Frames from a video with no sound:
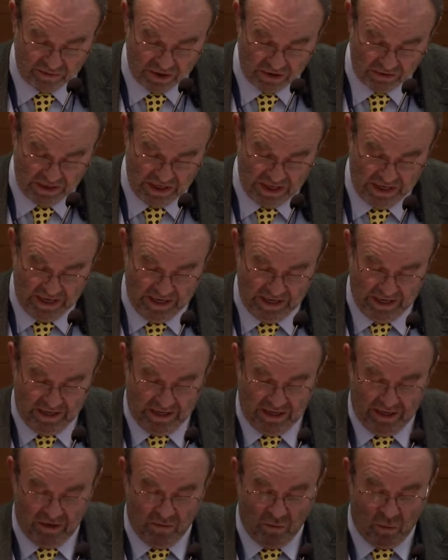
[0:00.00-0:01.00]
about.
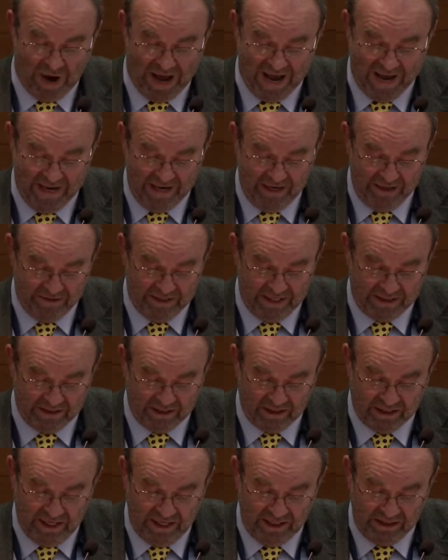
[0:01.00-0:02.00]
Why that's
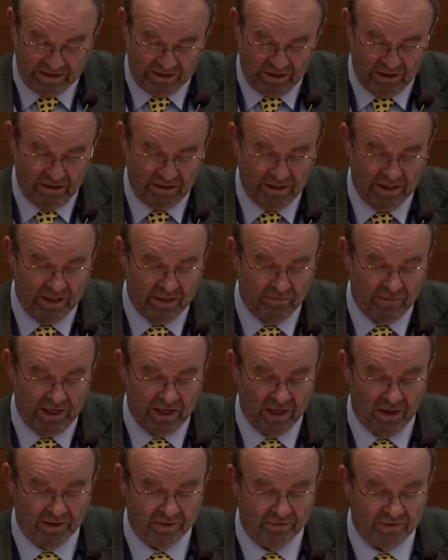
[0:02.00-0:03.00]
the case, and a bit
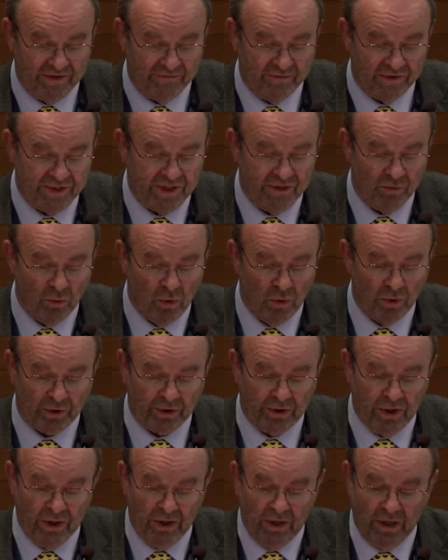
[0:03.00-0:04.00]
on refugee
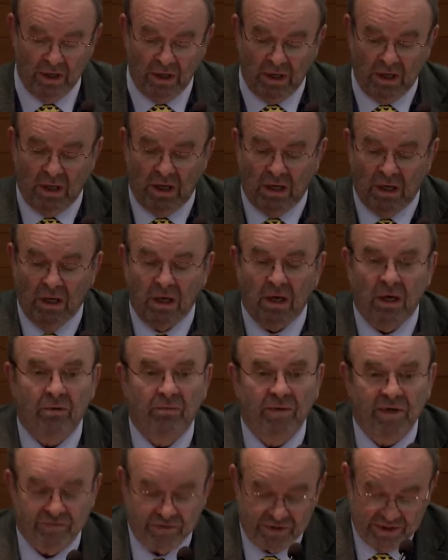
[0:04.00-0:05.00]
work,
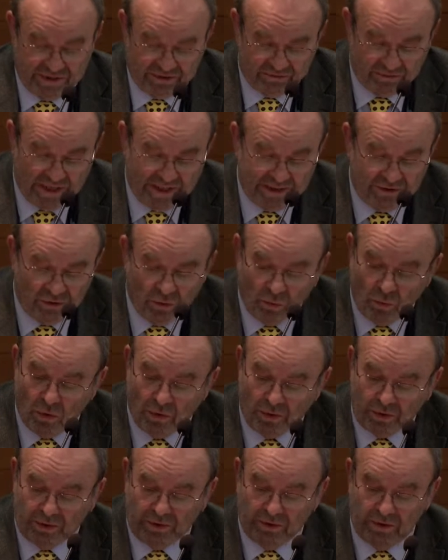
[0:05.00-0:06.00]
refugees' right to
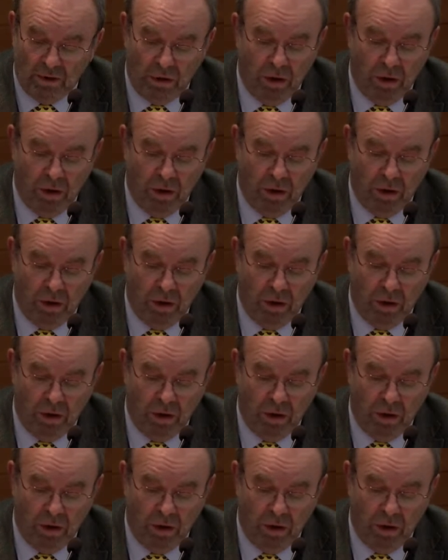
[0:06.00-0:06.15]
work.